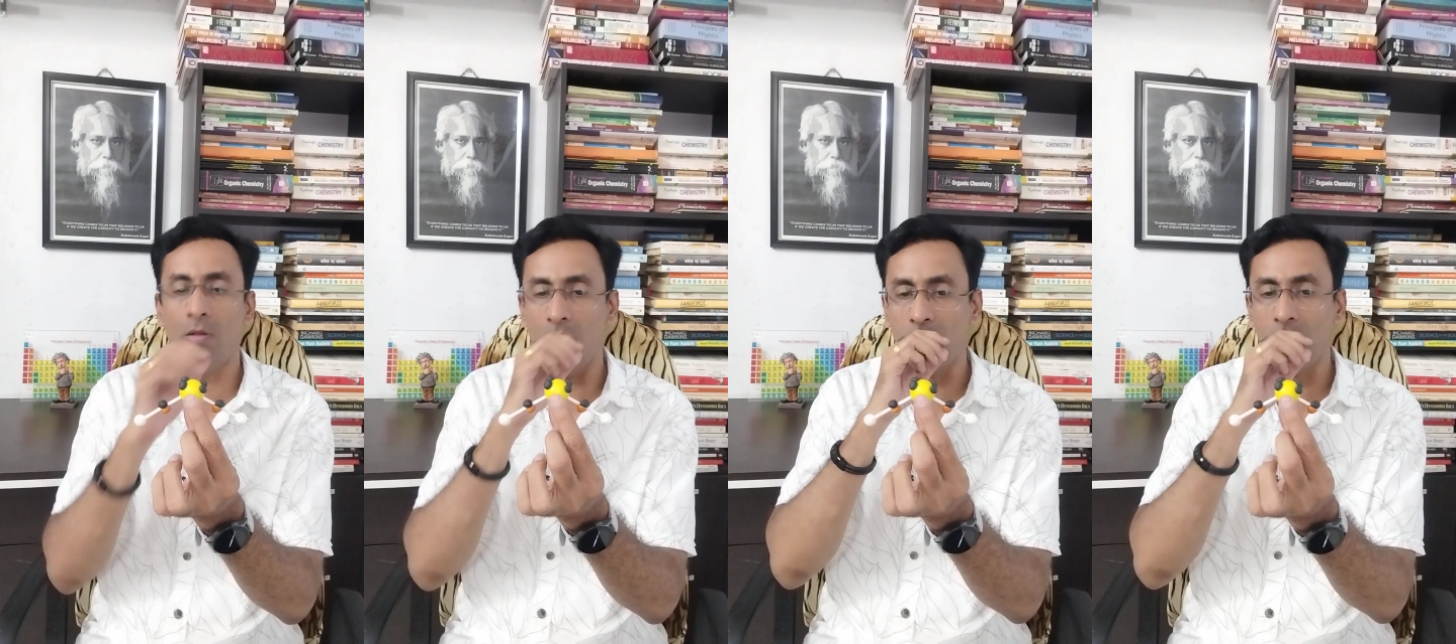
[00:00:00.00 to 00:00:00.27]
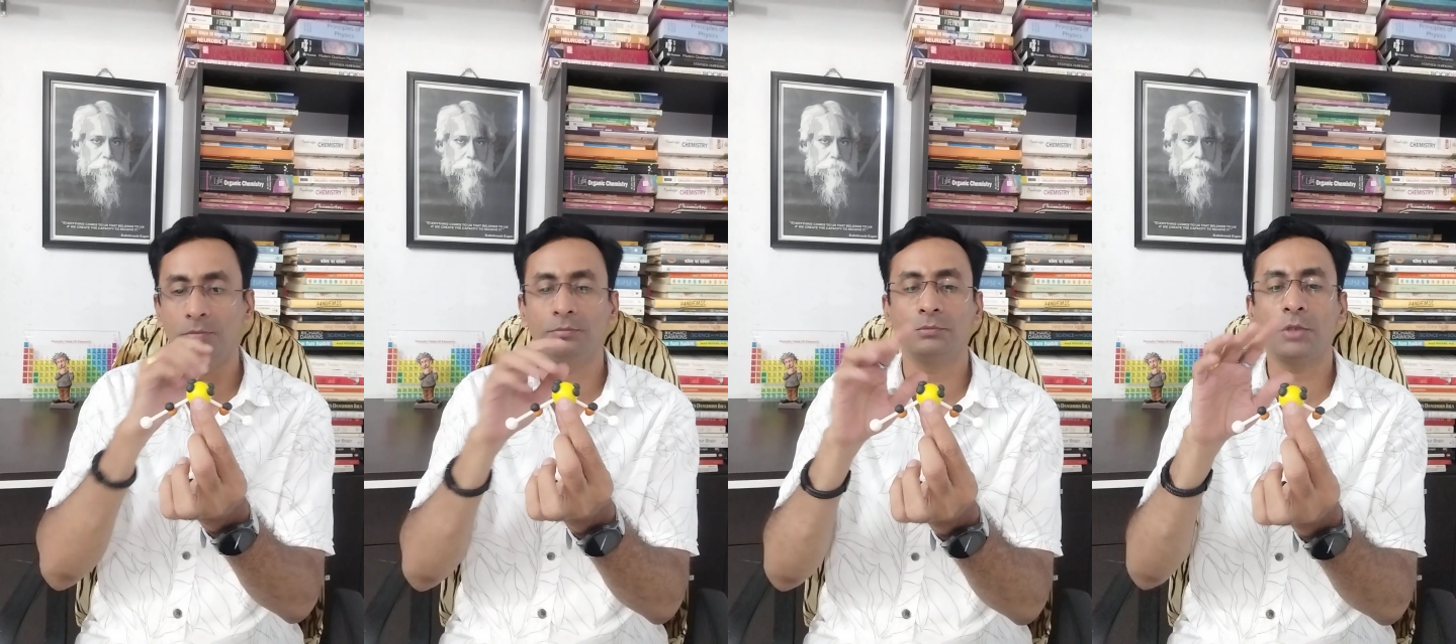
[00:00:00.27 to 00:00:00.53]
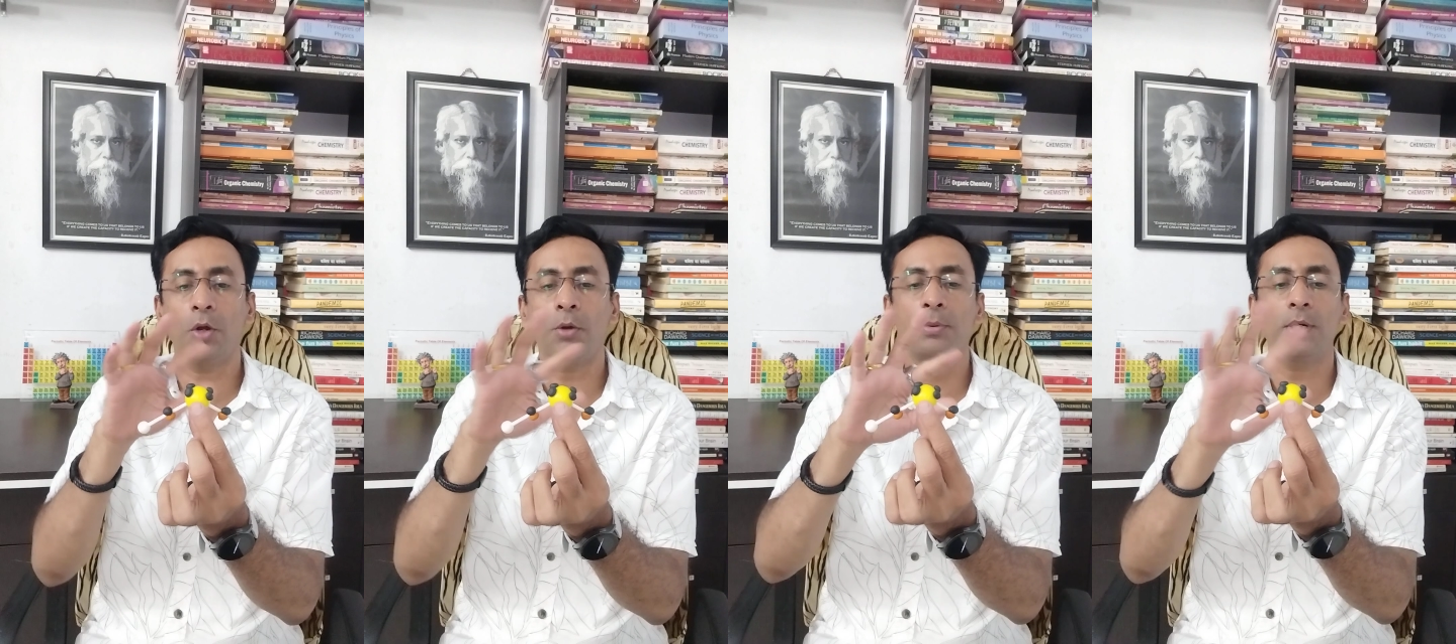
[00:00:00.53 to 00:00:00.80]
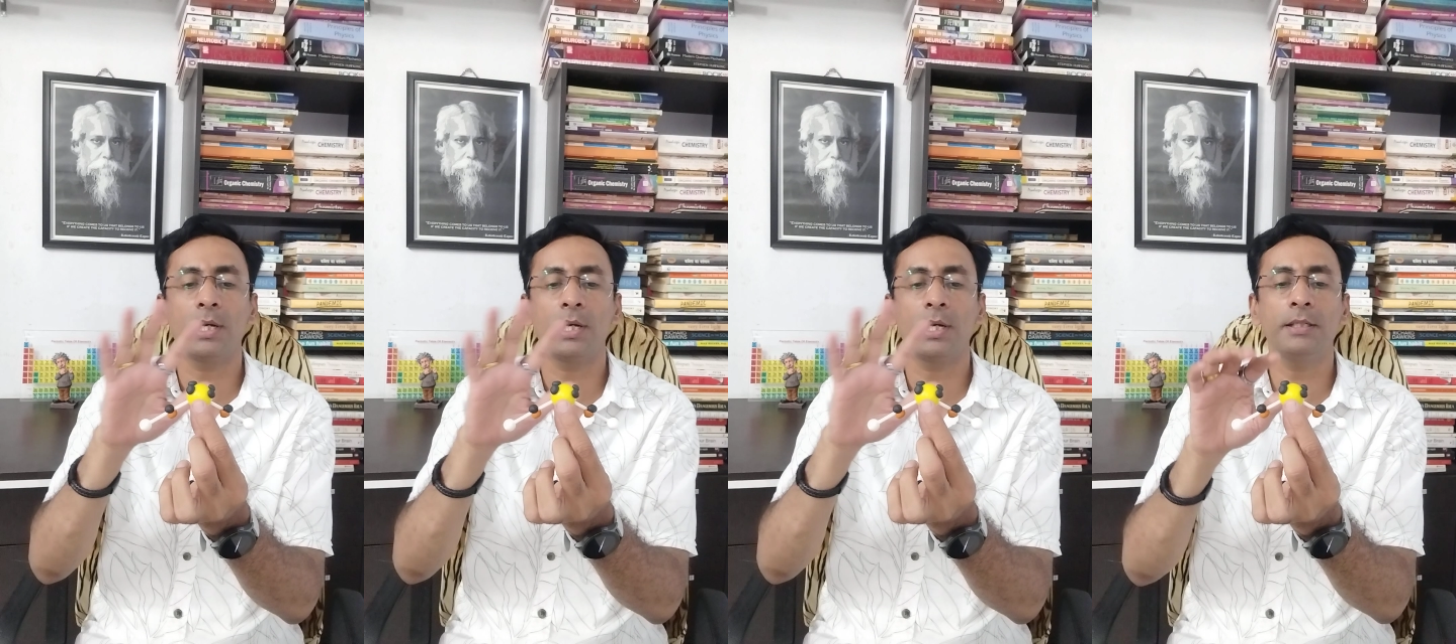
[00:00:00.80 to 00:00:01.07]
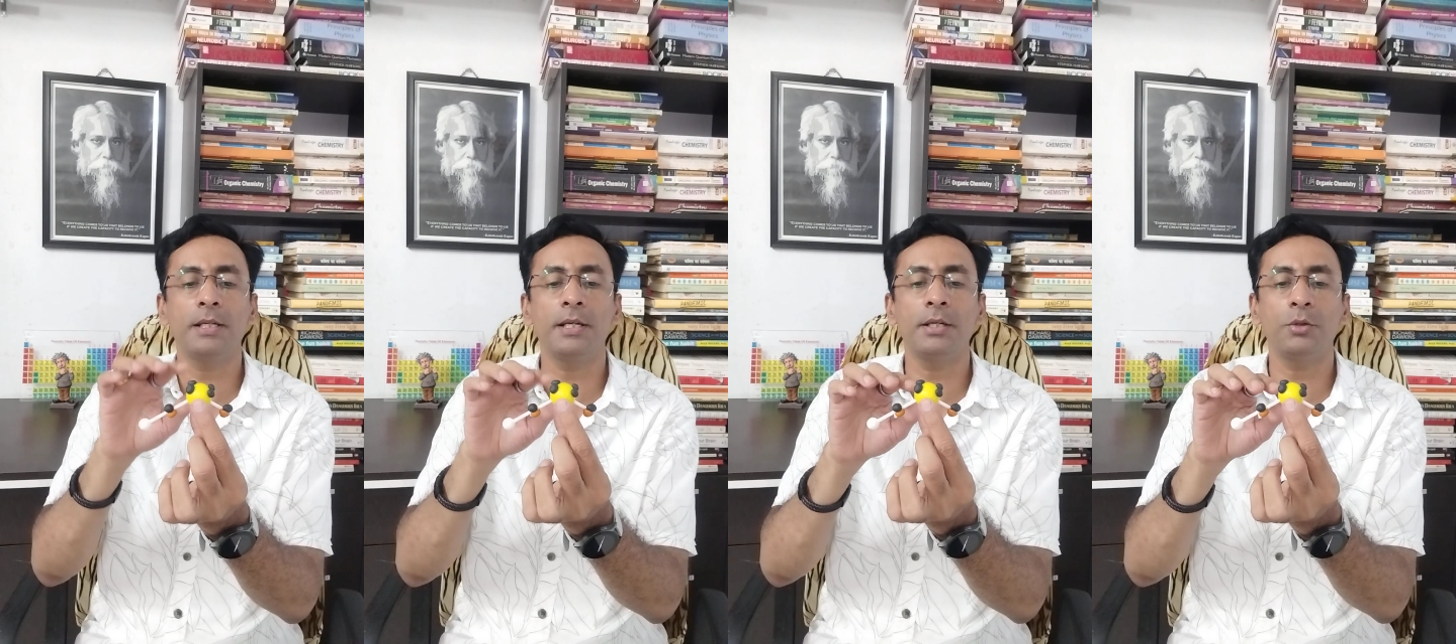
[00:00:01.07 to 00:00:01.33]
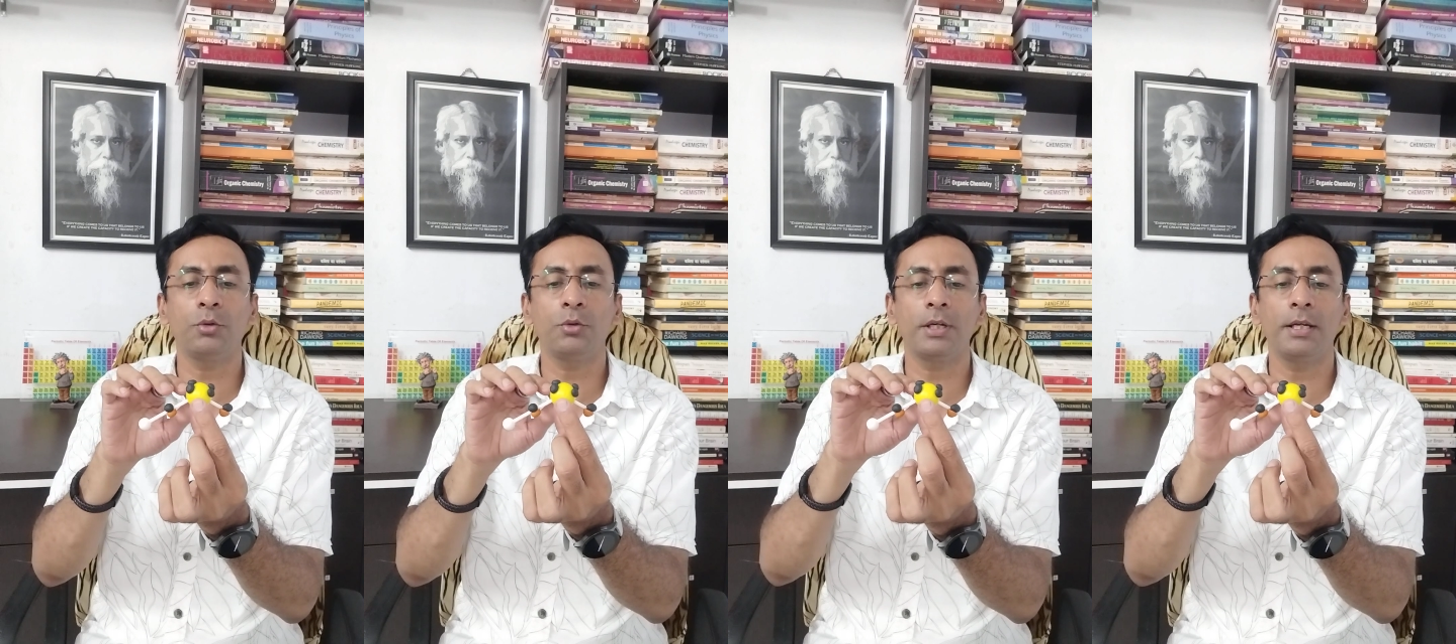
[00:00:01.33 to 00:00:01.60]
Now if you
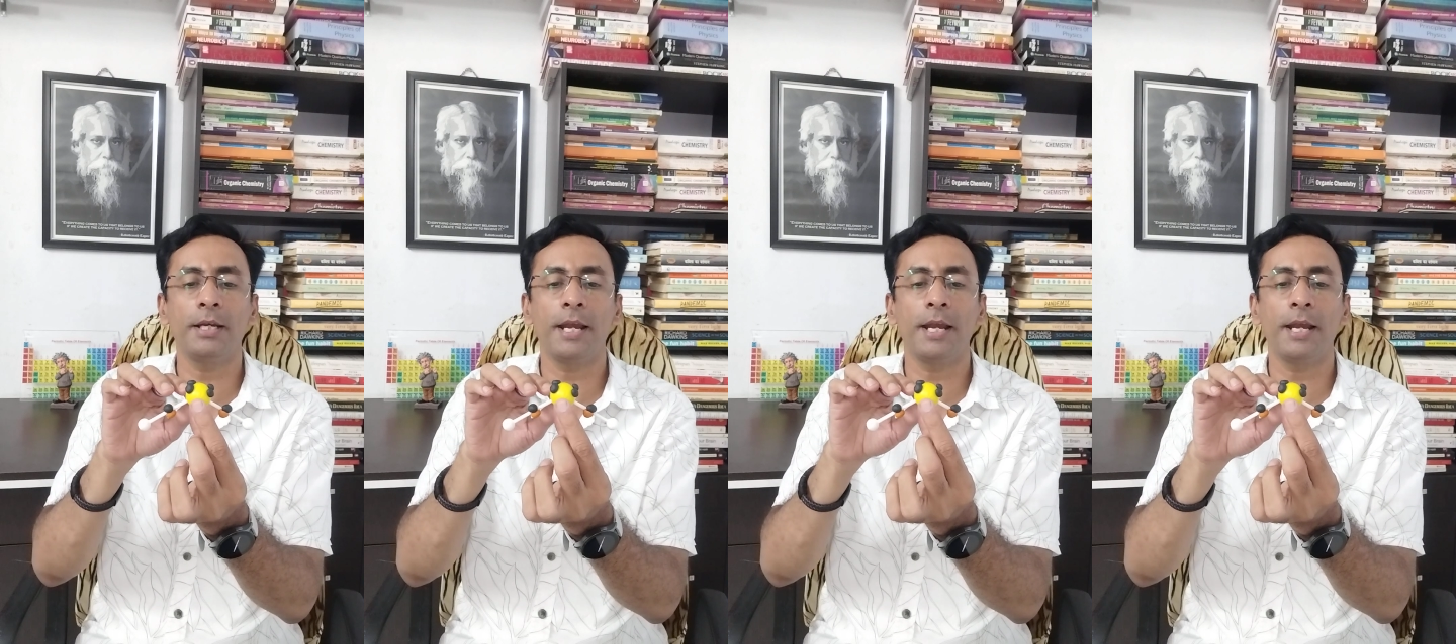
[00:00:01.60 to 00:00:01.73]
consider total